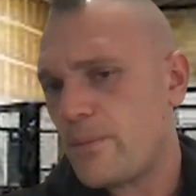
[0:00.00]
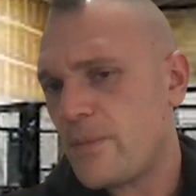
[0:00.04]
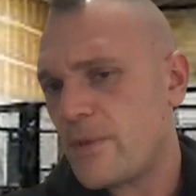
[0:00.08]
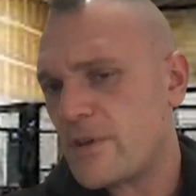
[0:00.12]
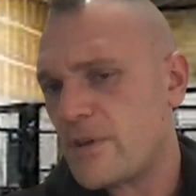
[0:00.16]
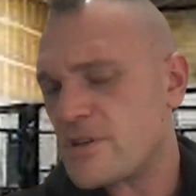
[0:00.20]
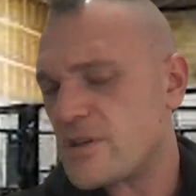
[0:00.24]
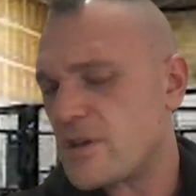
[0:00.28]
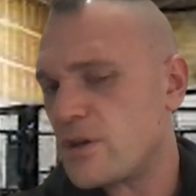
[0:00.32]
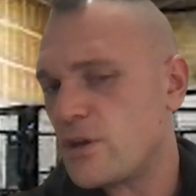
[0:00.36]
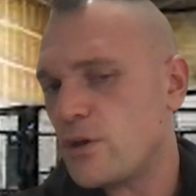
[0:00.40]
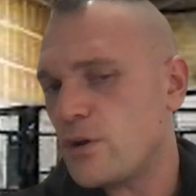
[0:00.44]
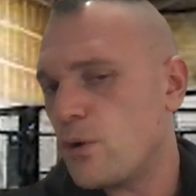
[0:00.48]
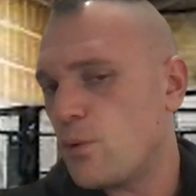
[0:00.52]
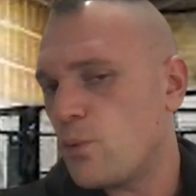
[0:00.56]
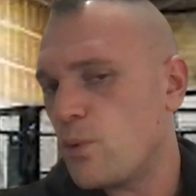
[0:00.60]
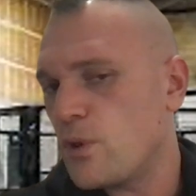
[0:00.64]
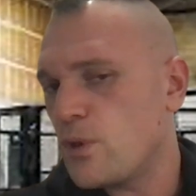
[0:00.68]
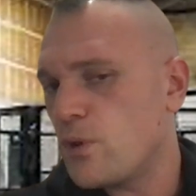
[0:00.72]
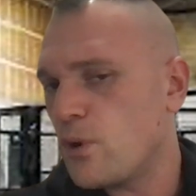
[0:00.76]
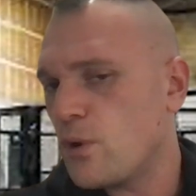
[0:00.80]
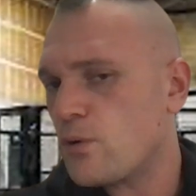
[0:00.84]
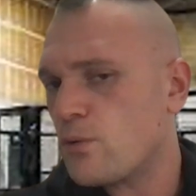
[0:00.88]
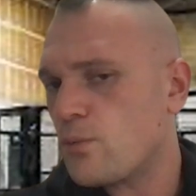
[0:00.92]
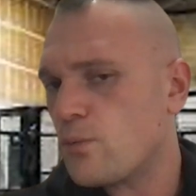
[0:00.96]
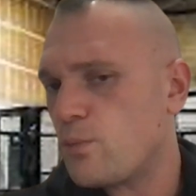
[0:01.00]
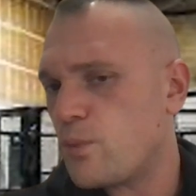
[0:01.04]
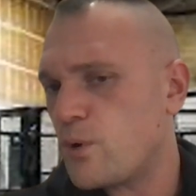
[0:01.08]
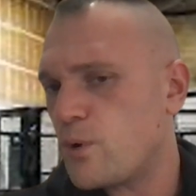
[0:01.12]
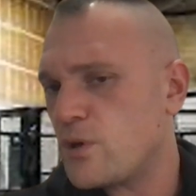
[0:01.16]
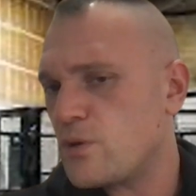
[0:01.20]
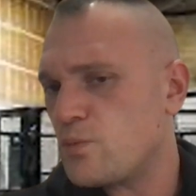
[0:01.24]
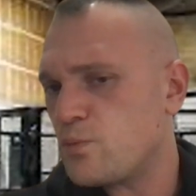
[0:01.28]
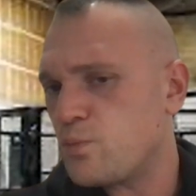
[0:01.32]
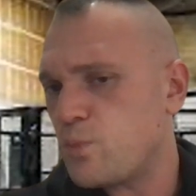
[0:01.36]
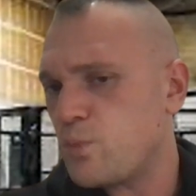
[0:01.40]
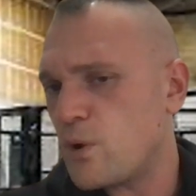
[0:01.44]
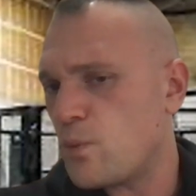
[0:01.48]
and they say, you know, we look,
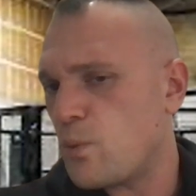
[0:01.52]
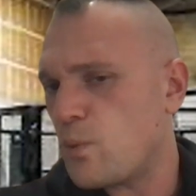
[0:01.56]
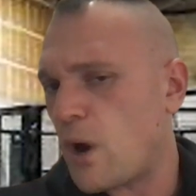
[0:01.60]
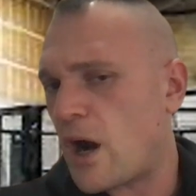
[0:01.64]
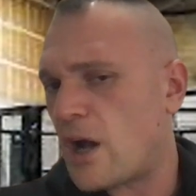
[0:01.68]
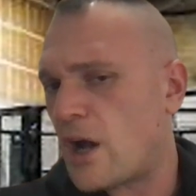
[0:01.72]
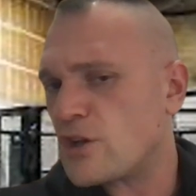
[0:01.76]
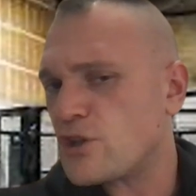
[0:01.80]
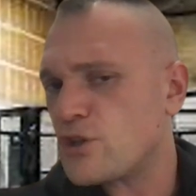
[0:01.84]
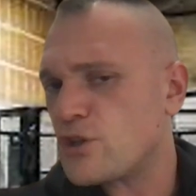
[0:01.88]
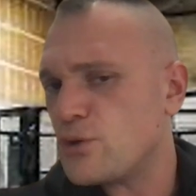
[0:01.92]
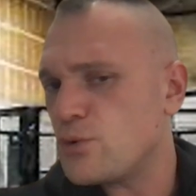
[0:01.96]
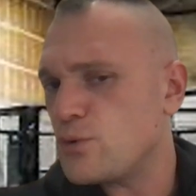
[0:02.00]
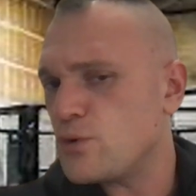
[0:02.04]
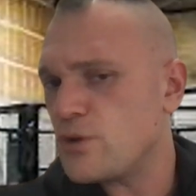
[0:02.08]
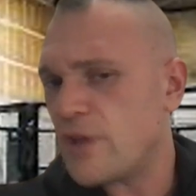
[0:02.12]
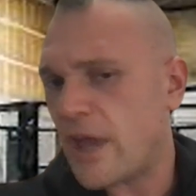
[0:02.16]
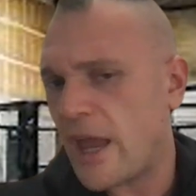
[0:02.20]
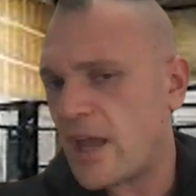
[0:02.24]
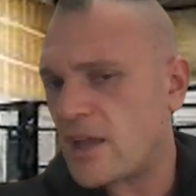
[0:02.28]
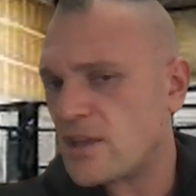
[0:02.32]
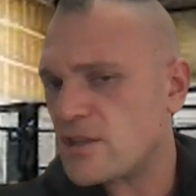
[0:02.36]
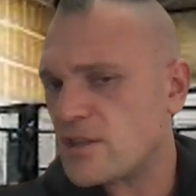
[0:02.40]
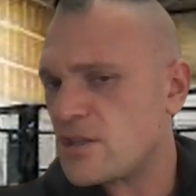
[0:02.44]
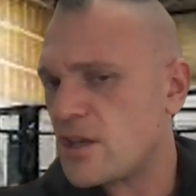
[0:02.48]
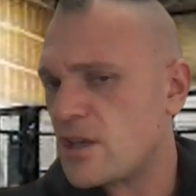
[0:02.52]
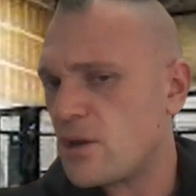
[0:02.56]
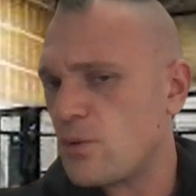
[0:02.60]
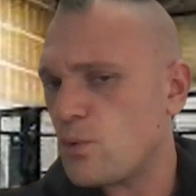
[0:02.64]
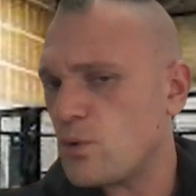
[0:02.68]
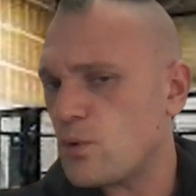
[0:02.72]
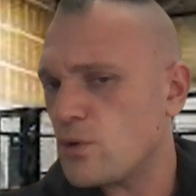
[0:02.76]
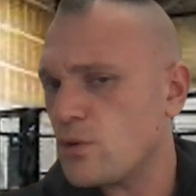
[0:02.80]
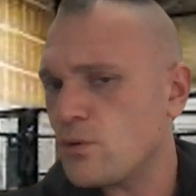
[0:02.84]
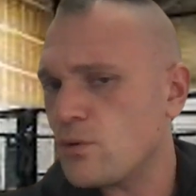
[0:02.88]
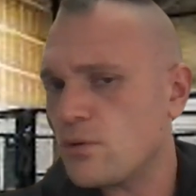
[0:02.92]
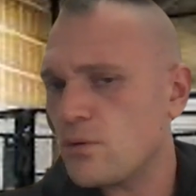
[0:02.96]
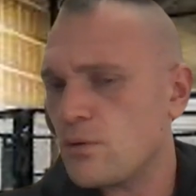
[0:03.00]
we we watch you dancing
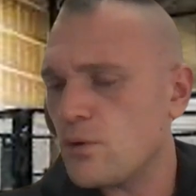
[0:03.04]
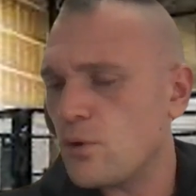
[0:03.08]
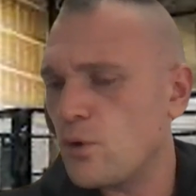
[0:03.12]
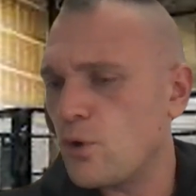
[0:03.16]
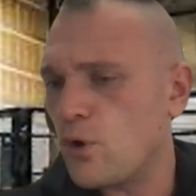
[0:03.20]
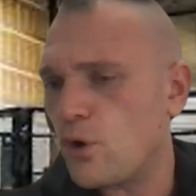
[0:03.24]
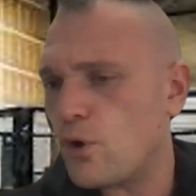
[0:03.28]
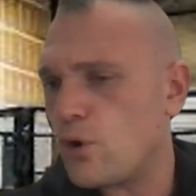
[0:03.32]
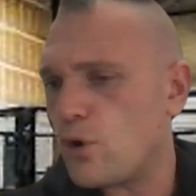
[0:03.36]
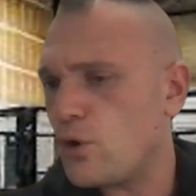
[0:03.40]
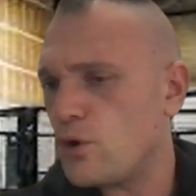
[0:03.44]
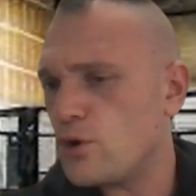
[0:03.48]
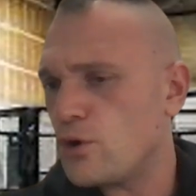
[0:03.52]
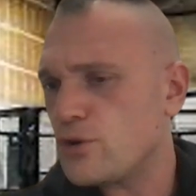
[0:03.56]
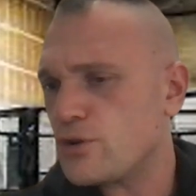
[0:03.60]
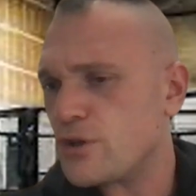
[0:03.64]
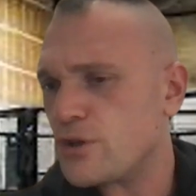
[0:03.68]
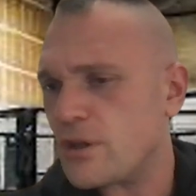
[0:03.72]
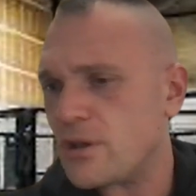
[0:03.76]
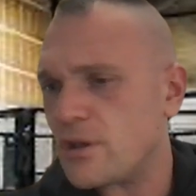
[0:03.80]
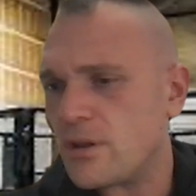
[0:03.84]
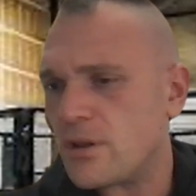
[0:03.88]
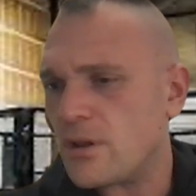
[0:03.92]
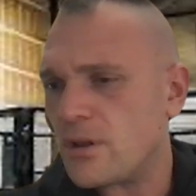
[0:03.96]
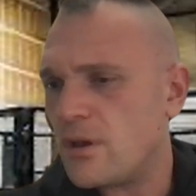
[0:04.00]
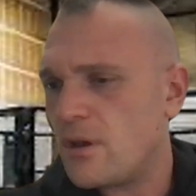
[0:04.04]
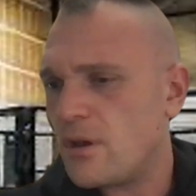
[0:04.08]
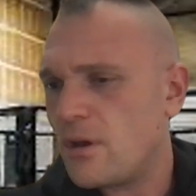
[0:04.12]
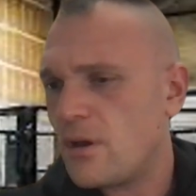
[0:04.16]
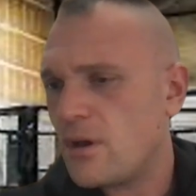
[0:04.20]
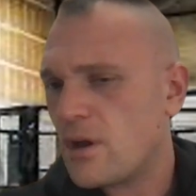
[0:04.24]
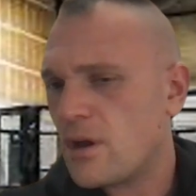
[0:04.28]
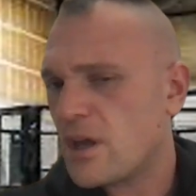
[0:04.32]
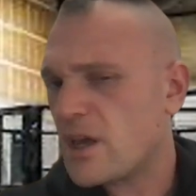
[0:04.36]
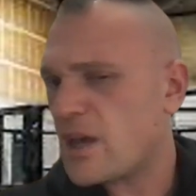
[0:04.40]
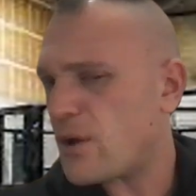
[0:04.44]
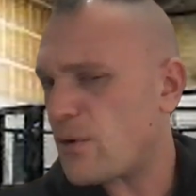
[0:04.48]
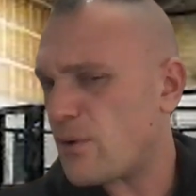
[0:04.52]
with girls and
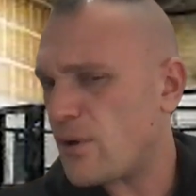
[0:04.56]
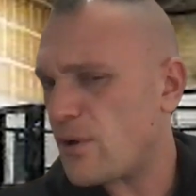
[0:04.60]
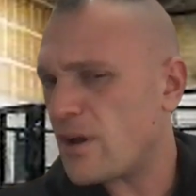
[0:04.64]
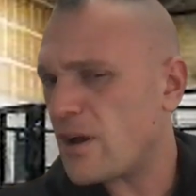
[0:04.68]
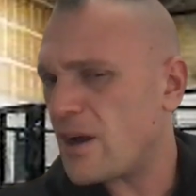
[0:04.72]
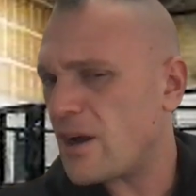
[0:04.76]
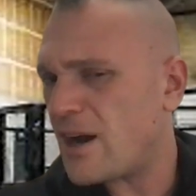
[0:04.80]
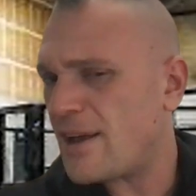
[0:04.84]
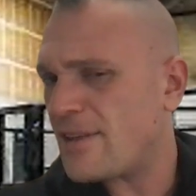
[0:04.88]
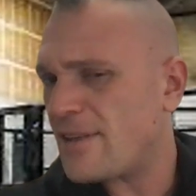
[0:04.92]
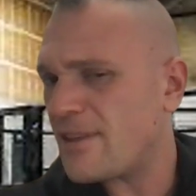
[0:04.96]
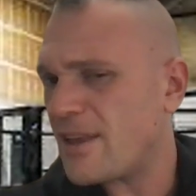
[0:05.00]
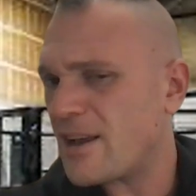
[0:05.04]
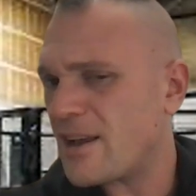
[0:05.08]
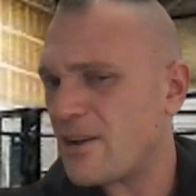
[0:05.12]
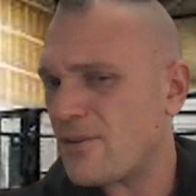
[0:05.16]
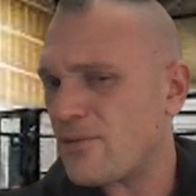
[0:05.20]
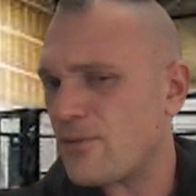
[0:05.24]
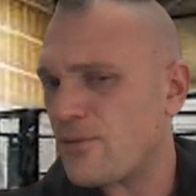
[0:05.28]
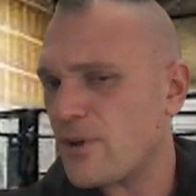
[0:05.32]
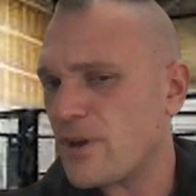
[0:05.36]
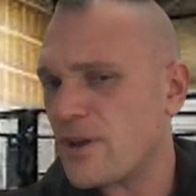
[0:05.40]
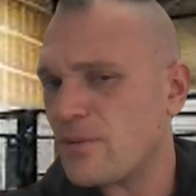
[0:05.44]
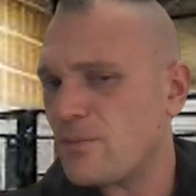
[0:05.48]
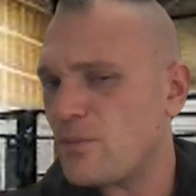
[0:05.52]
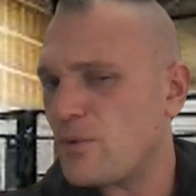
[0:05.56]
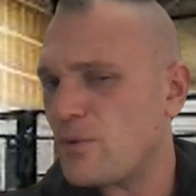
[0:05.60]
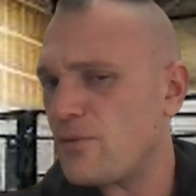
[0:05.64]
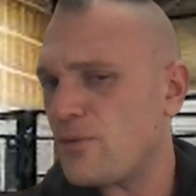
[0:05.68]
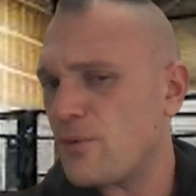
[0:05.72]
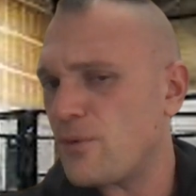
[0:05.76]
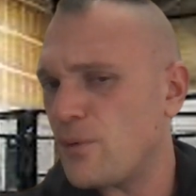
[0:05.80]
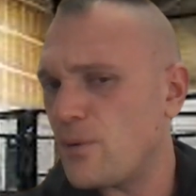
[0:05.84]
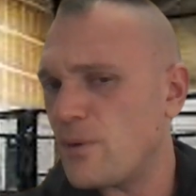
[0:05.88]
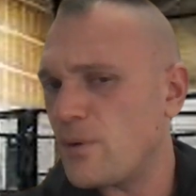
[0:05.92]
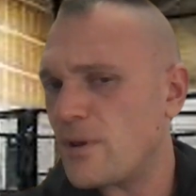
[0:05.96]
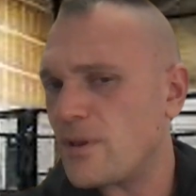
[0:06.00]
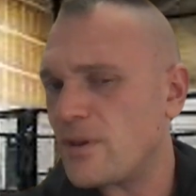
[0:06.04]
carrying on like a freaking
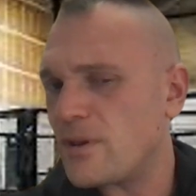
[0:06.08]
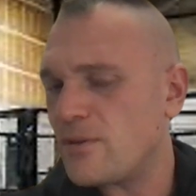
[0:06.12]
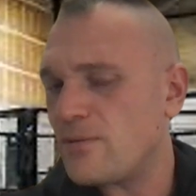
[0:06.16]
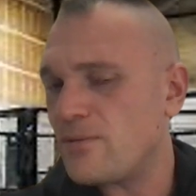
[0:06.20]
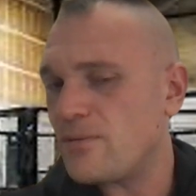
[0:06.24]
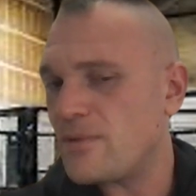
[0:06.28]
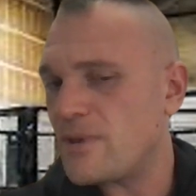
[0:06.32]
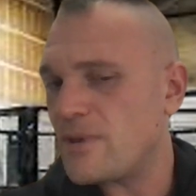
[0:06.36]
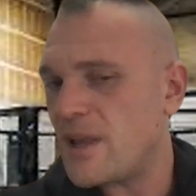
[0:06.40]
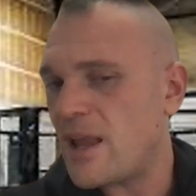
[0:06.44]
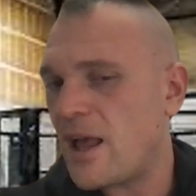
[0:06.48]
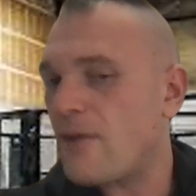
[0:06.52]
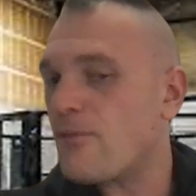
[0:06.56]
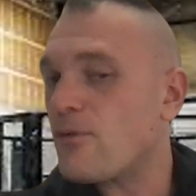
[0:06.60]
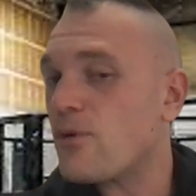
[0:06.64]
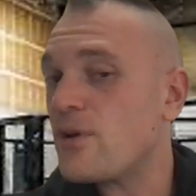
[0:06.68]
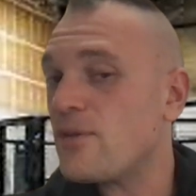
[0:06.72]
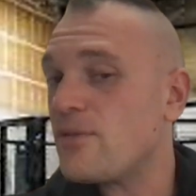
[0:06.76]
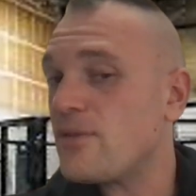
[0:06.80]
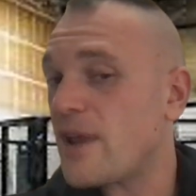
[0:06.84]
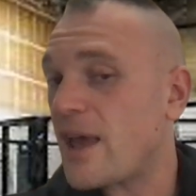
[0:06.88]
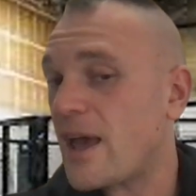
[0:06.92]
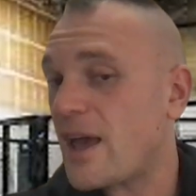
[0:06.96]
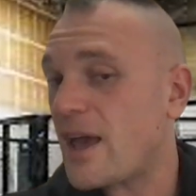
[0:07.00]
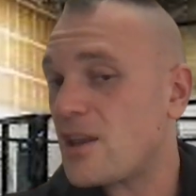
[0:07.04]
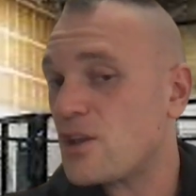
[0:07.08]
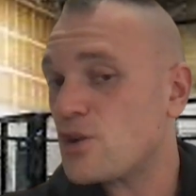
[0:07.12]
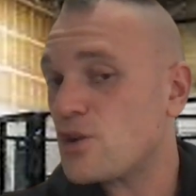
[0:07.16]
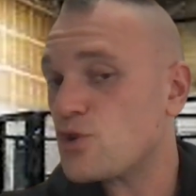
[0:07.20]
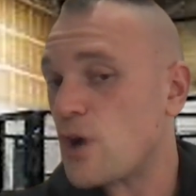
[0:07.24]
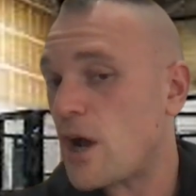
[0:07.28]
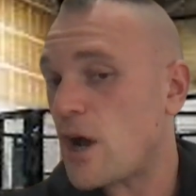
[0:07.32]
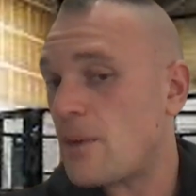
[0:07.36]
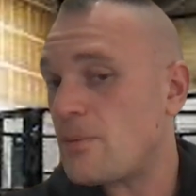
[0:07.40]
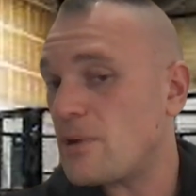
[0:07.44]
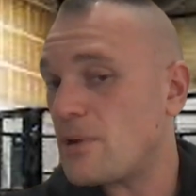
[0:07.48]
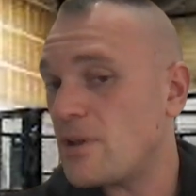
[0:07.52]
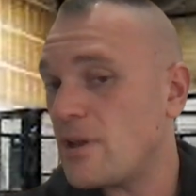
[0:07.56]
buffoon, and you've never even had a
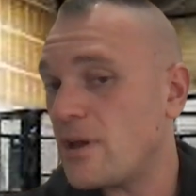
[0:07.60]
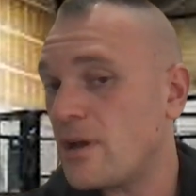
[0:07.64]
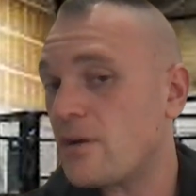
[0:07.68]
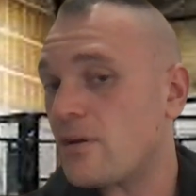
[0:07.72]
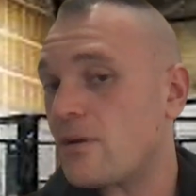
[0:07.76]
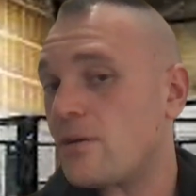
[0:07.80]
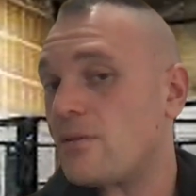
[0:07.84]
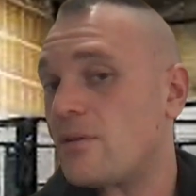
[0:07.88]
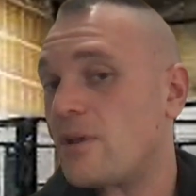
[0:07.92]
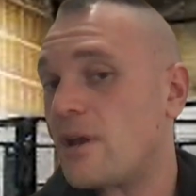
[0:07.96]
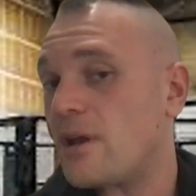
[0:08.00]
drop of liquor.